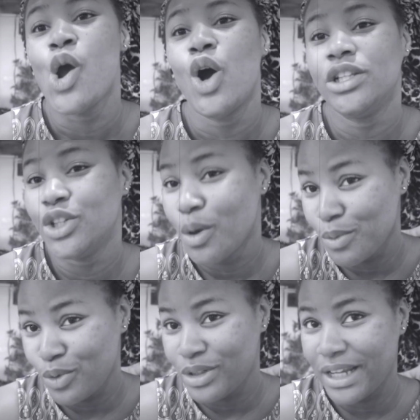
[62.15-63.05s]
On a
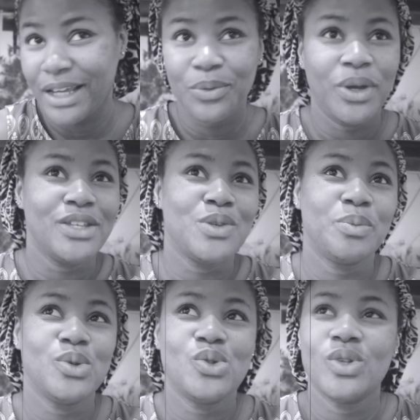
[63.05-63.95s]
normal day, we are
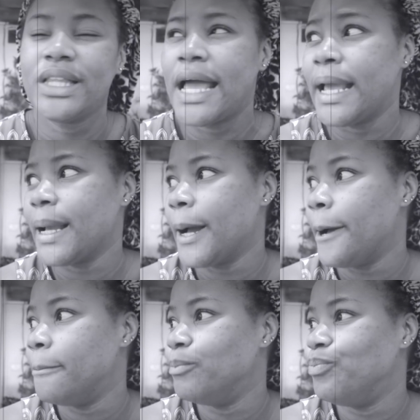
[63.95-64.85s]
supposed to like
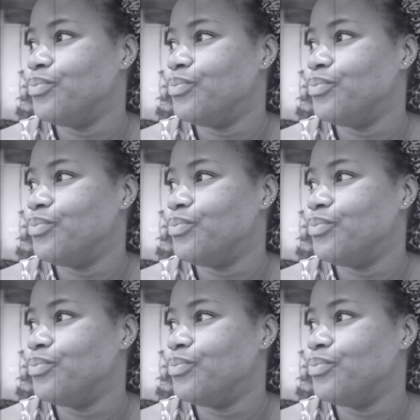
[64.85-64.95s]
um,